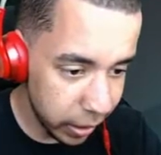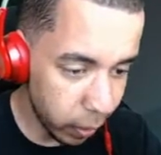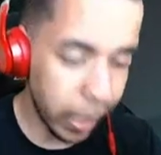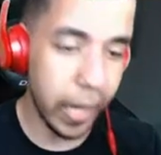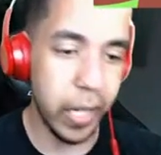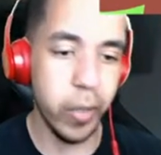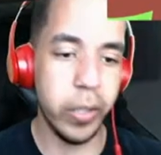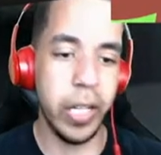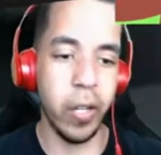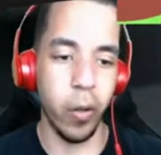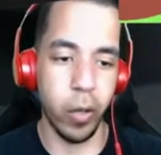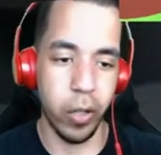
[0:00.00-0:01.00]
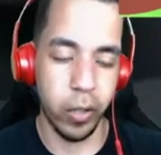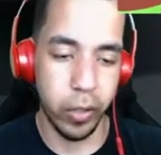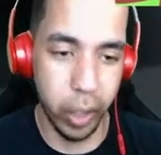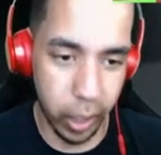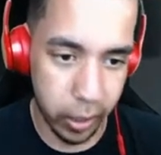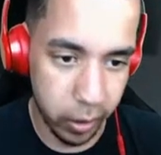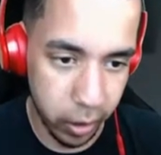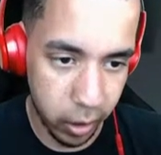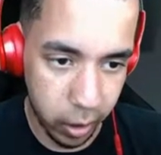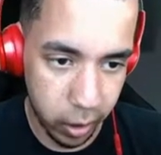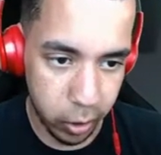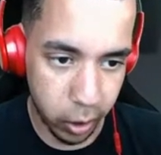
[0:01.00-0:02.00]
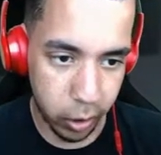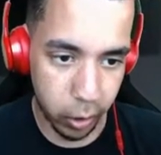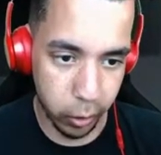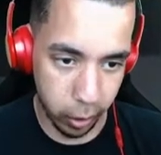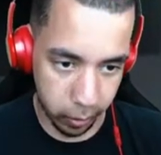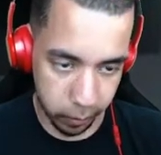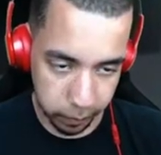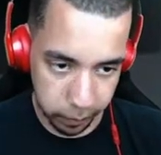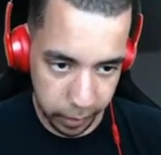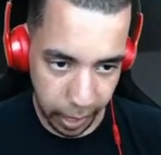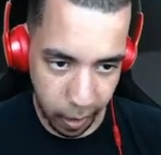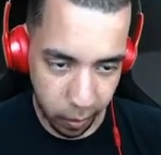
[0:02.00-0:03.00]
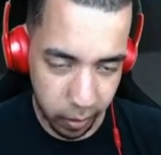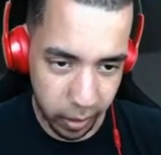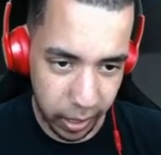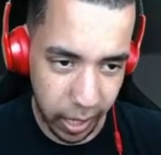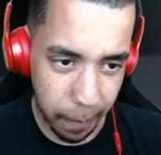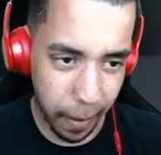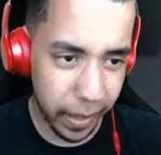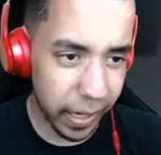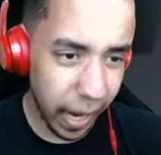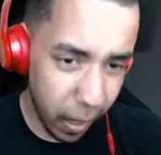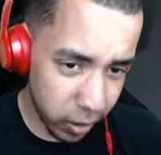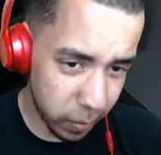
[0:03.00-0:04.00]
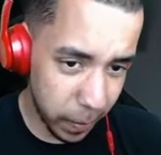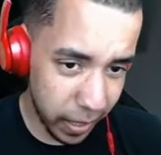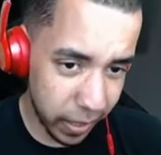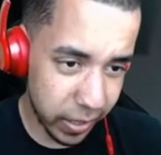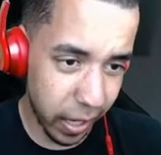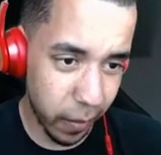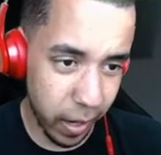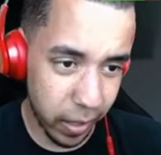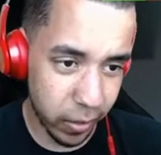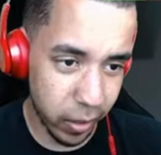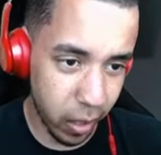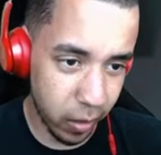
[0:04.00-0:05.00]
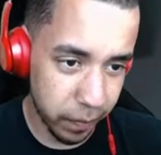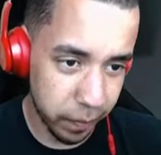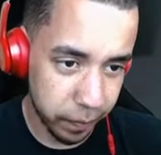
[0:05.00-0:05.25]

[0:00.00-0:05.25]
Okay, he used heal order. Good. Good, good, good. Now, am I gonna outspeed a Tyranitar?